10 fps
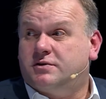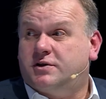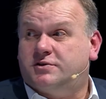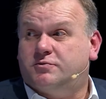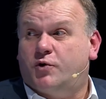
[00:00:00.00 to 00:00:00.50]

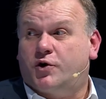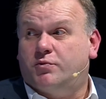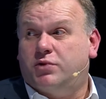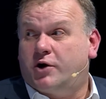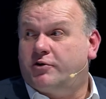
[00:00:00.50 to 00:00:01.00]
It's a work
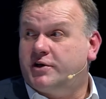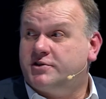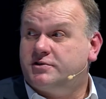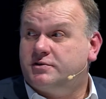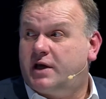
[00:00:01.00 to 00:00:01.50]
in
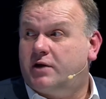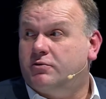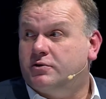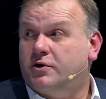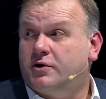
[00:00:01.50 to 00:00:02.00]
progress at
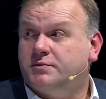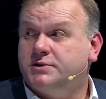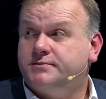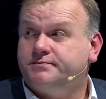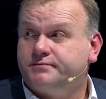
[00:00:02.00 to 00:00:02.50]
all times.